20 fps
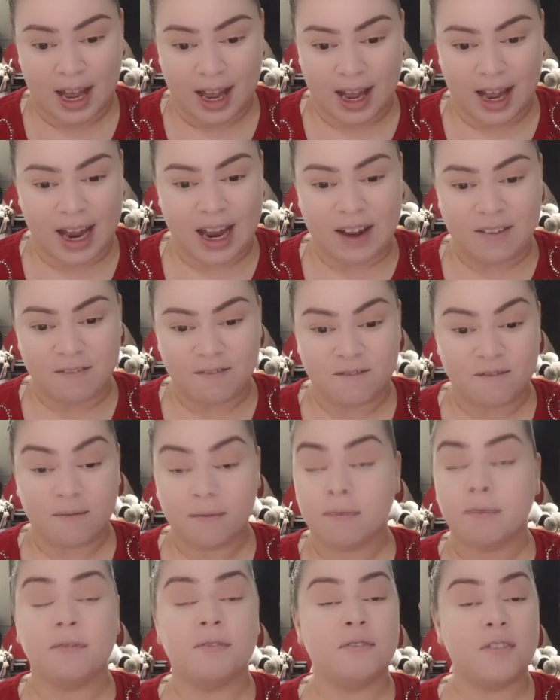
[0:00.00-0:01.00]
a
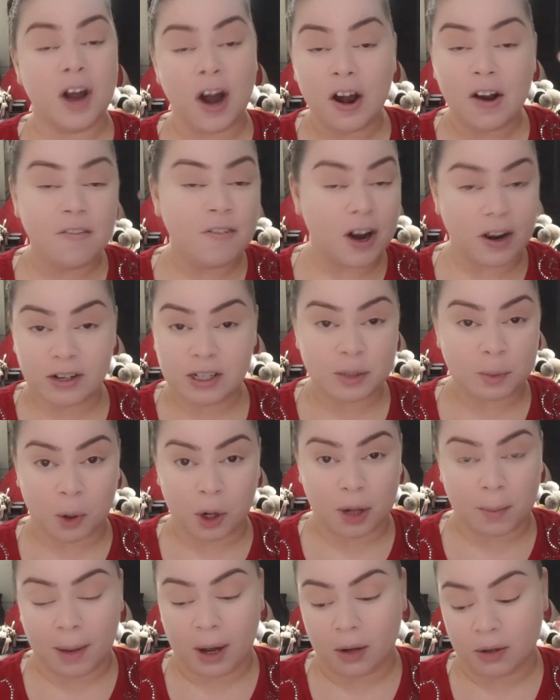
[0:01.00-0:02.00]
very
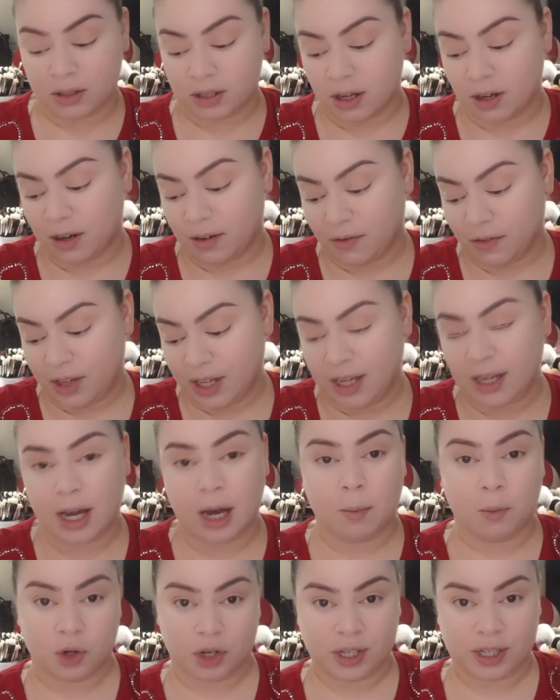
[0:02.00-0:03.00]
small amount of the
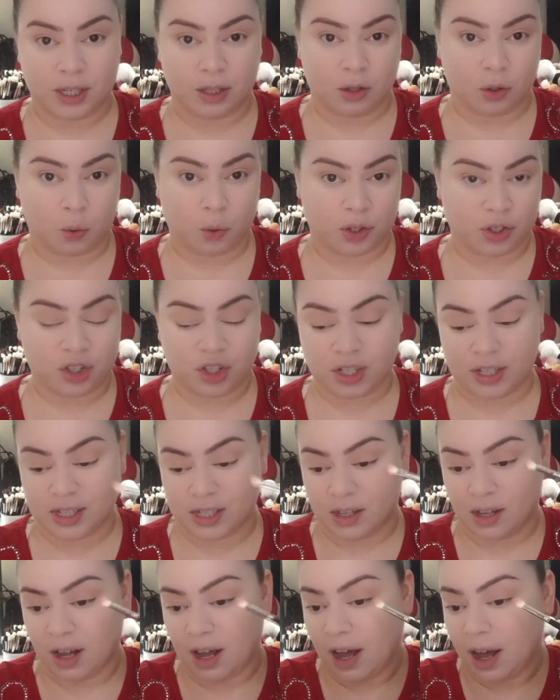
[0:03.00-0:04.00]
Amorcito, which is
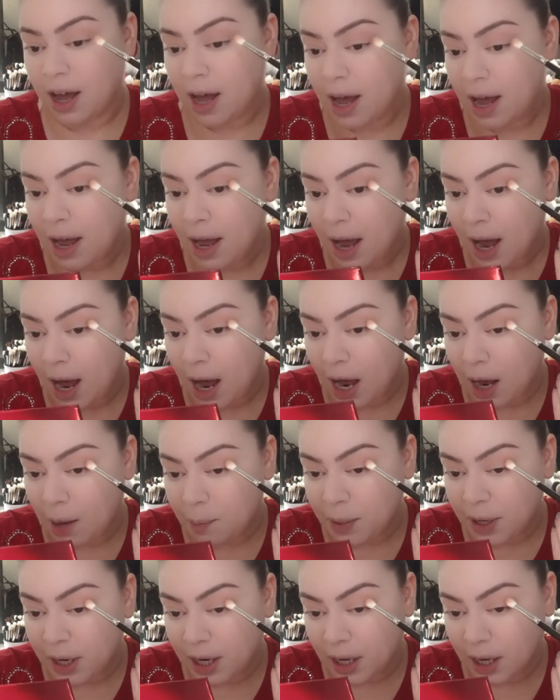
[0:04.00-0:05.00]
the hot
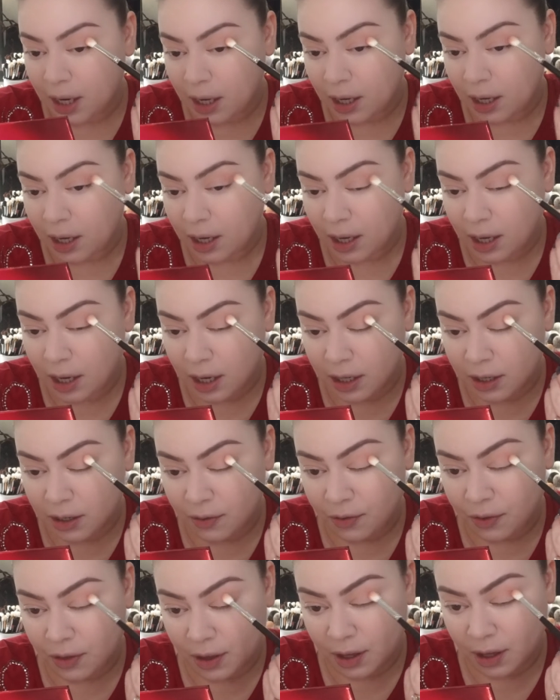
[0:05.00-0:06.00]
pink kind of
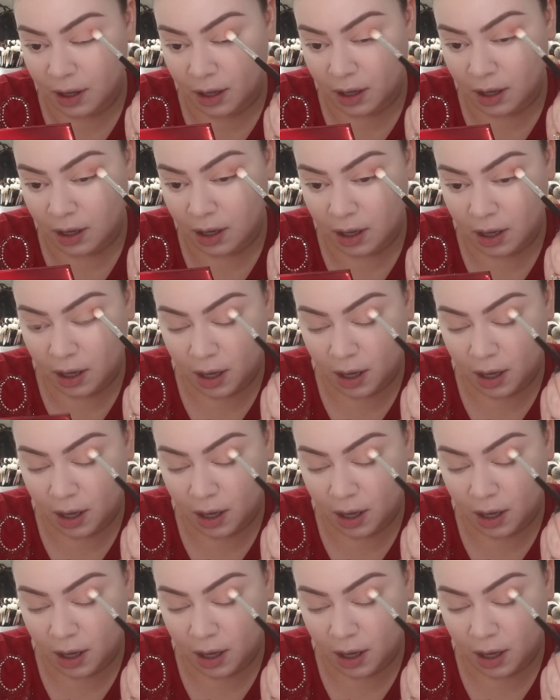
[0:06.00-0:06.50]
thing,